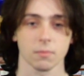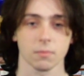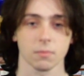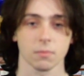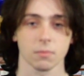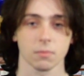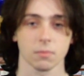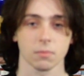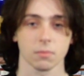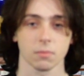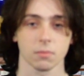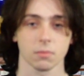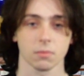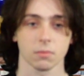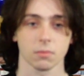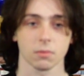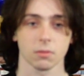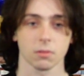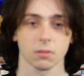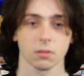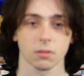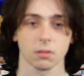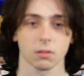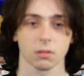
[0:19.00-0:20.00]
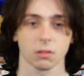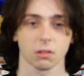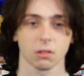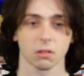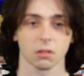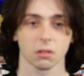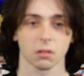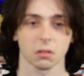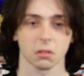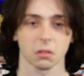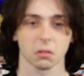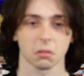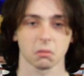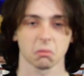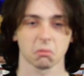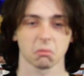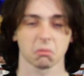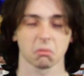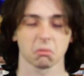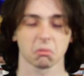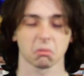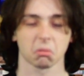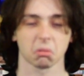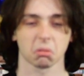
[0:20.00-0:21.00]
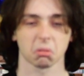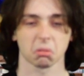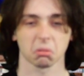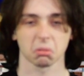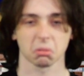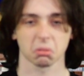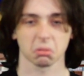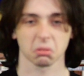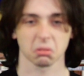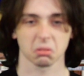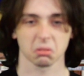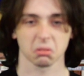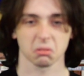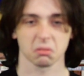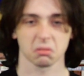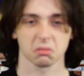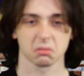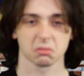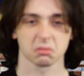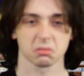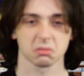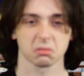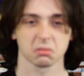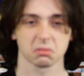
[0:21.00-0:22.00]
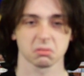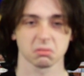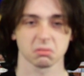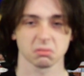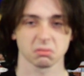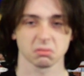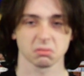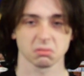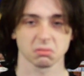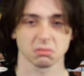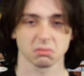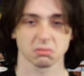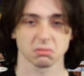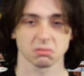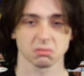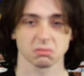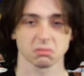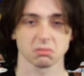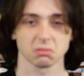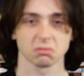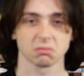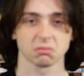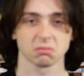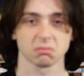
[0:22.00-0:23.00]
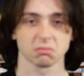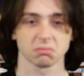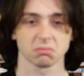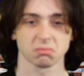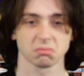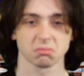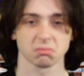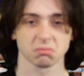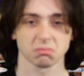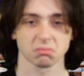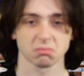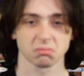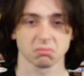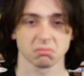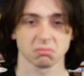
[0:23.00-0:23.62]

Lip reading: The person shown says nothing.